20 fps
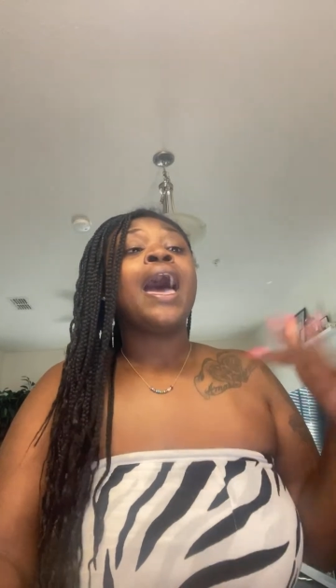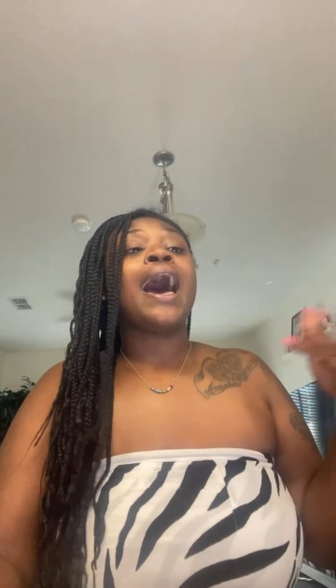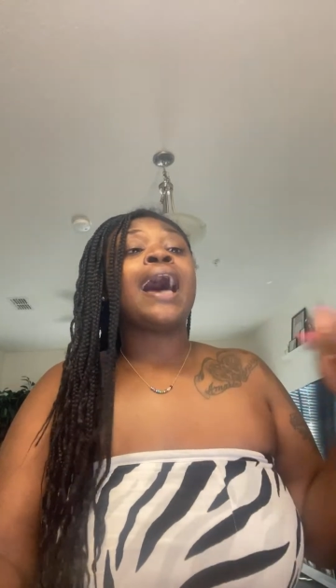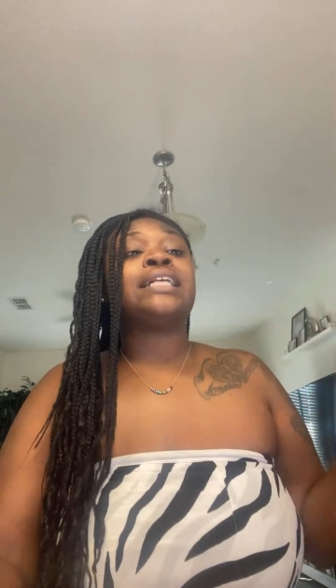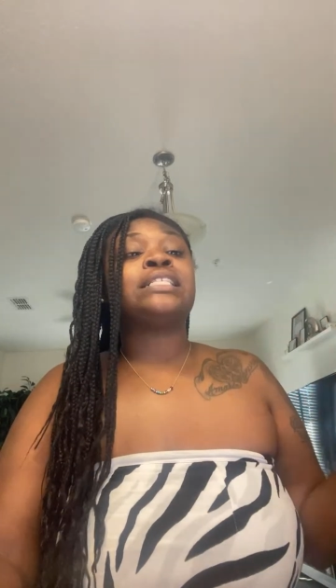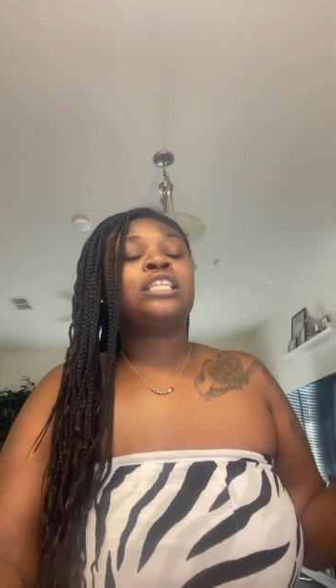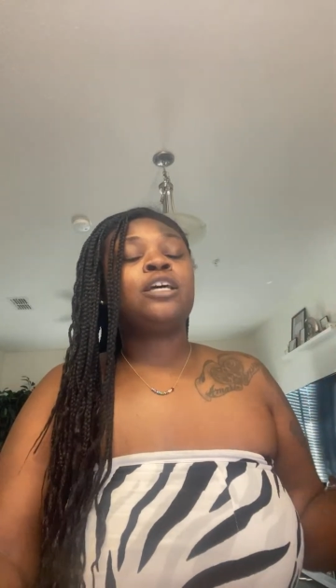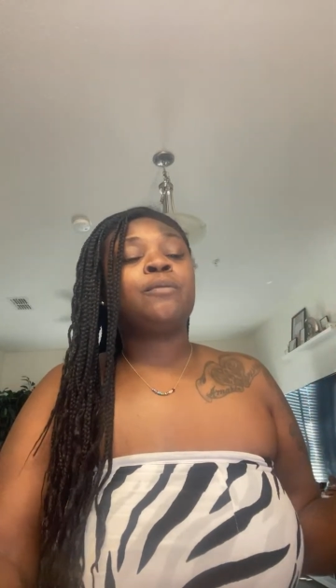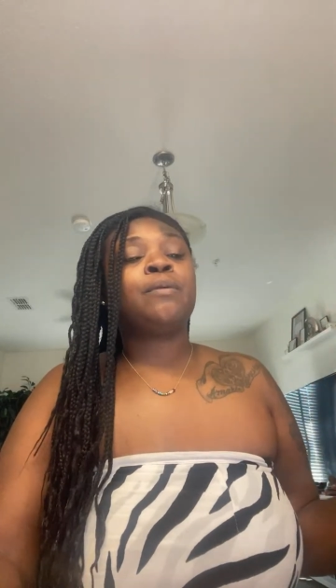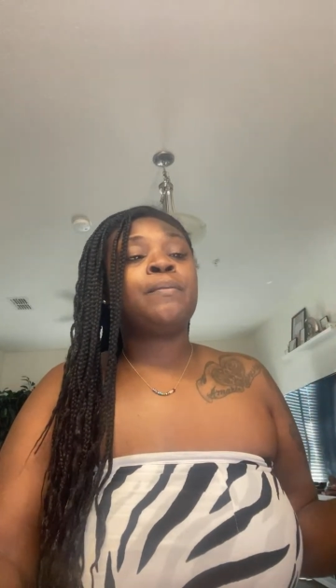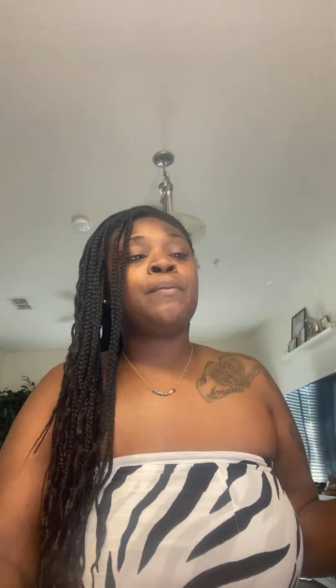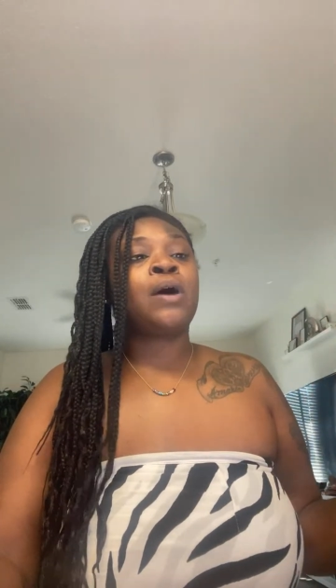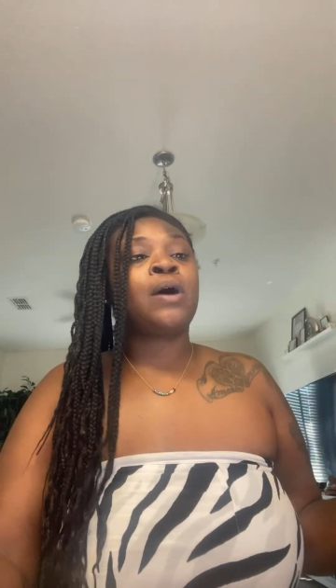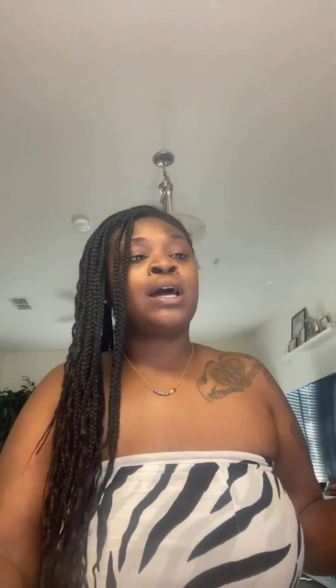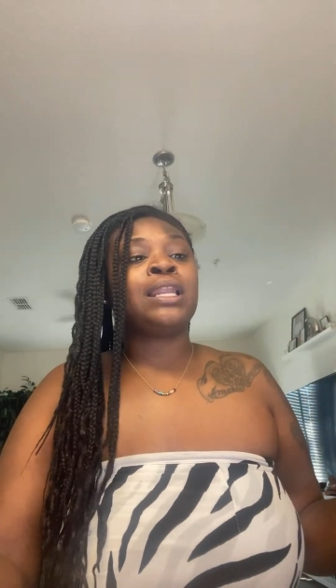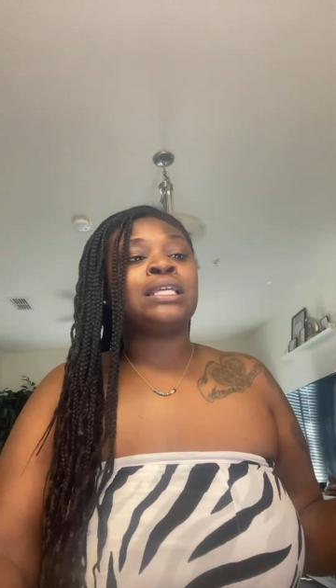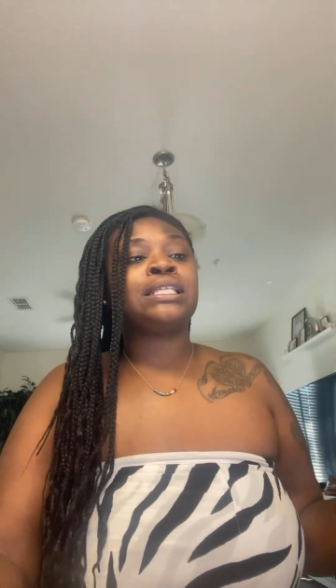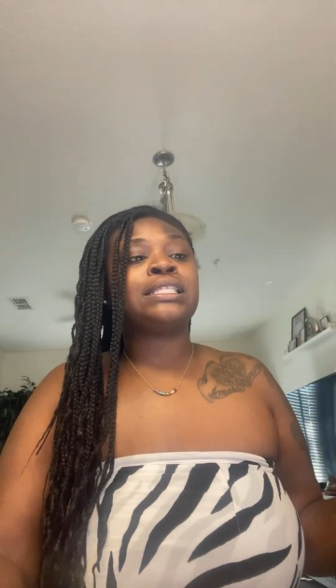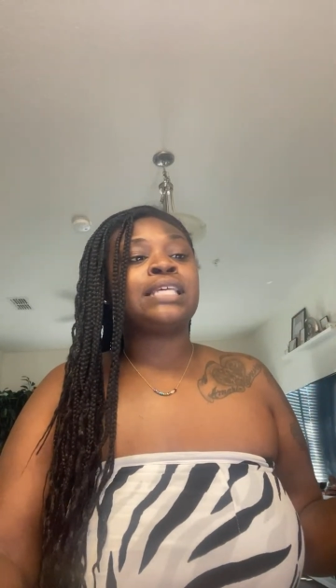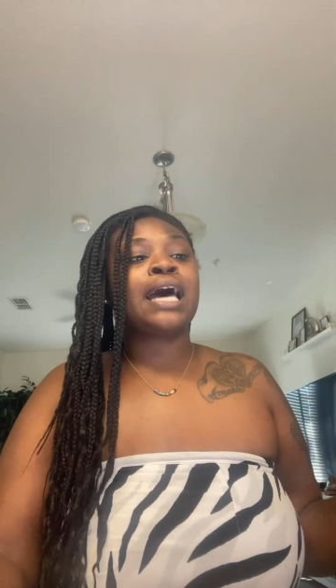I tell people
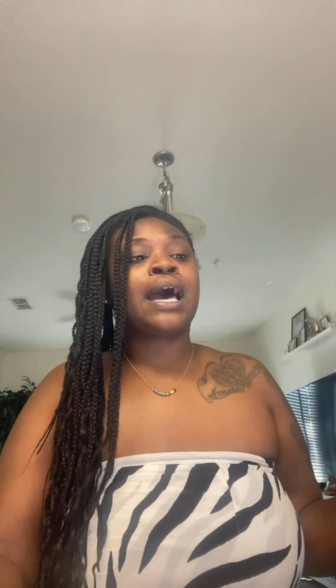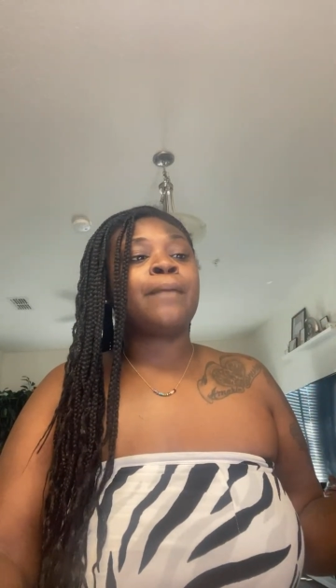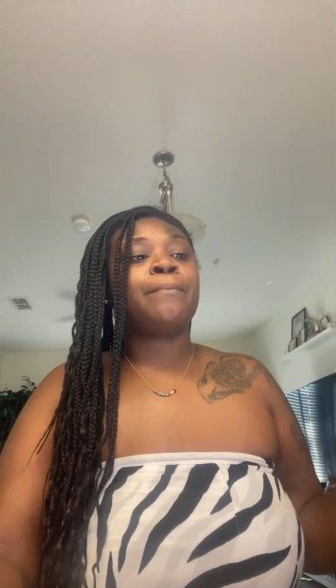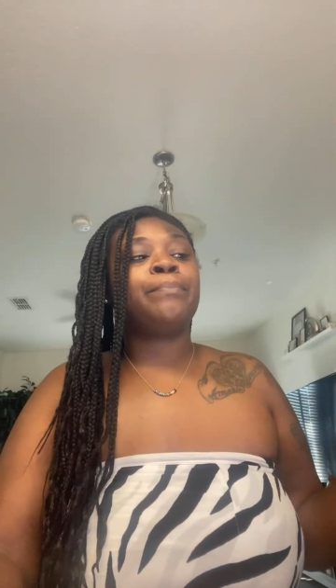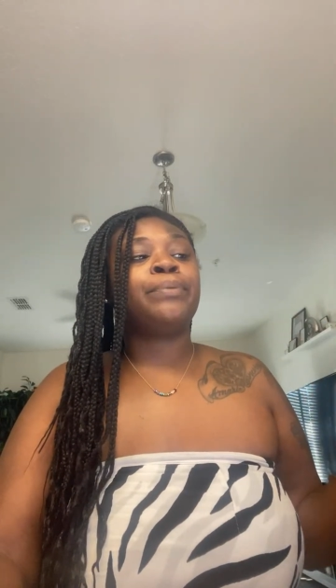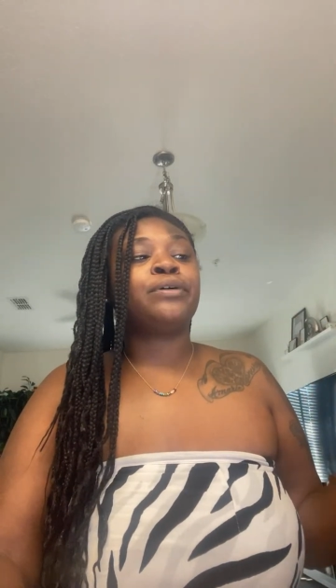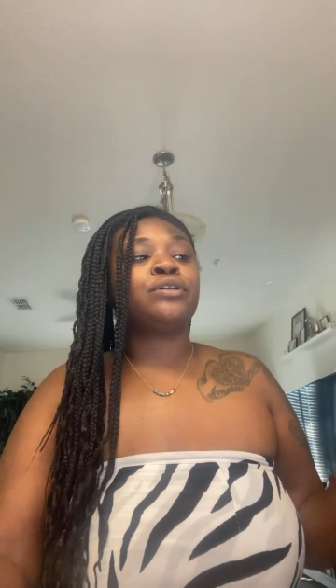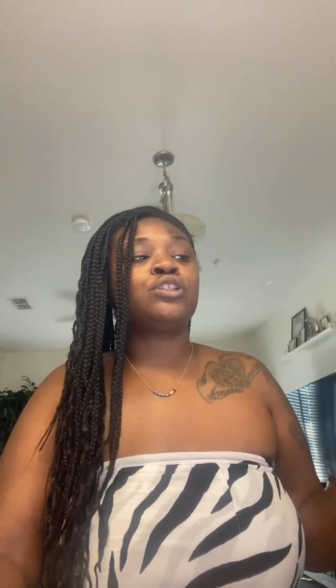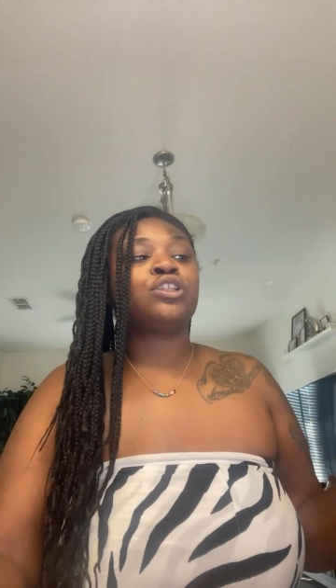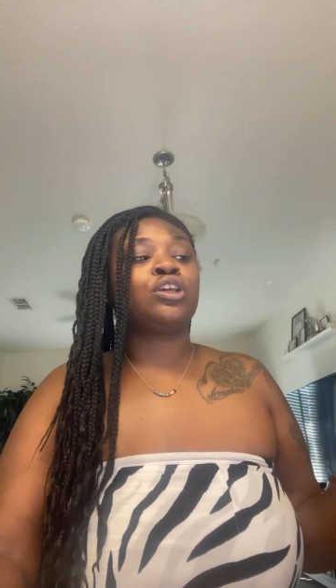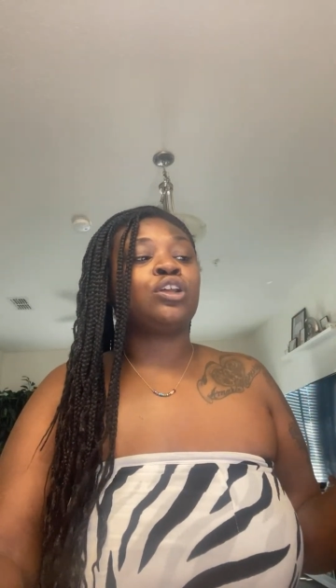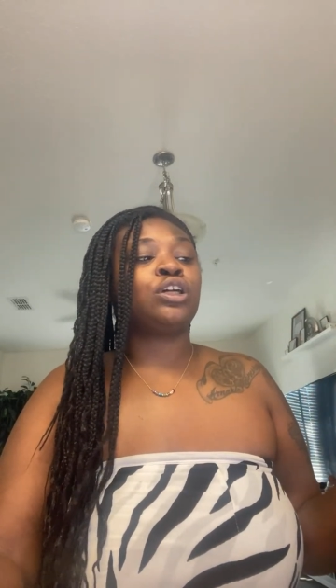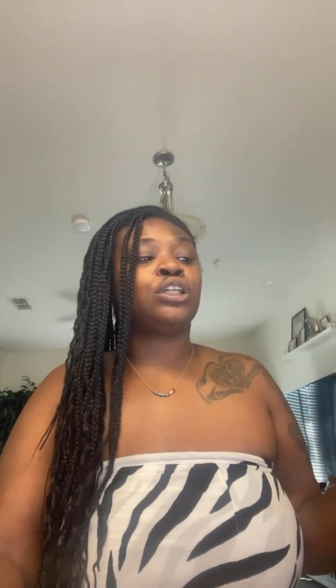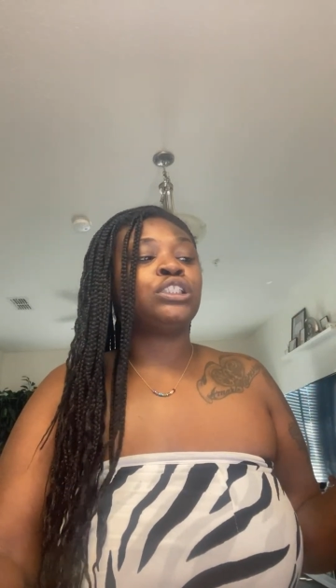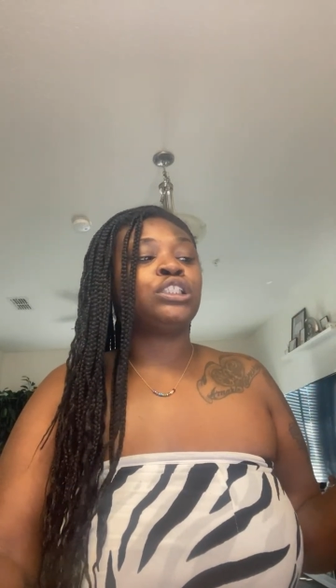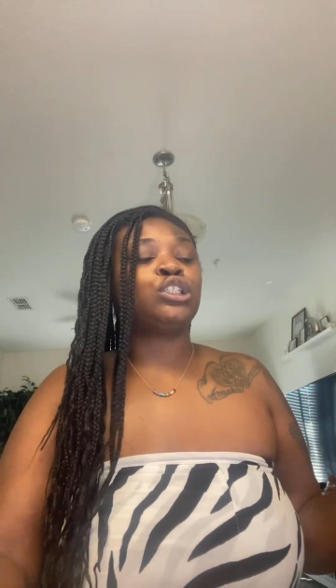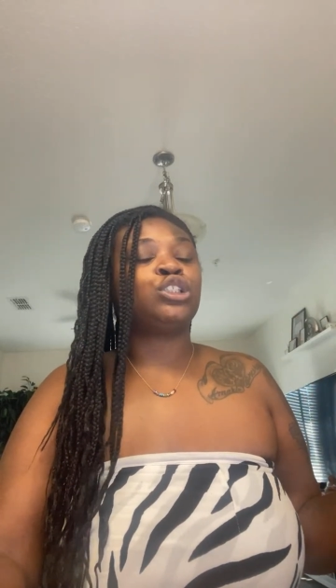all the time, posting on